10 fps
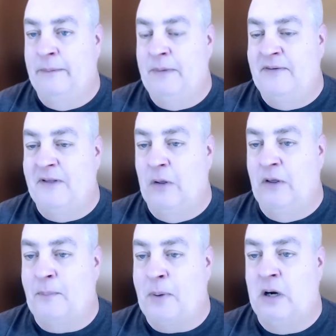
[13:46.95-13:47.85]
even though
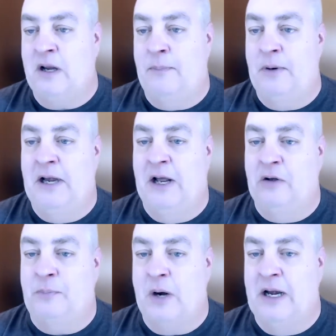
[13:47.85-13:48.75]
their parent company now
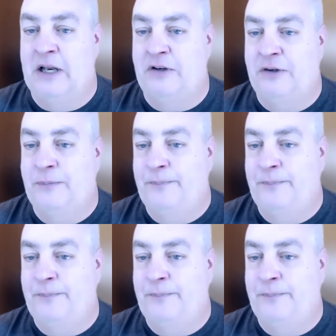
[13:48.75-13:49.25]
is BrightEdge.